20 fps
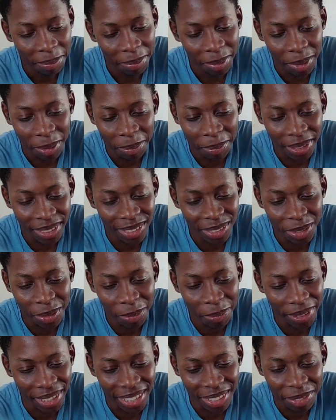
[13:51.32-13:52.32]
from my
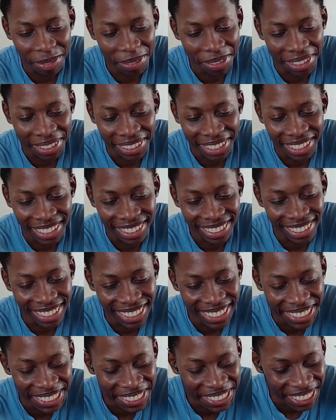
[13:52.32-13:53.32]
stupid ass, wanna dance to this
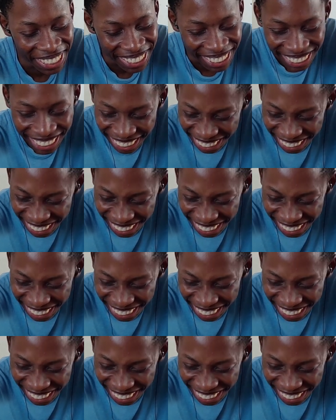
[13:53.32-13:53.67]
shit.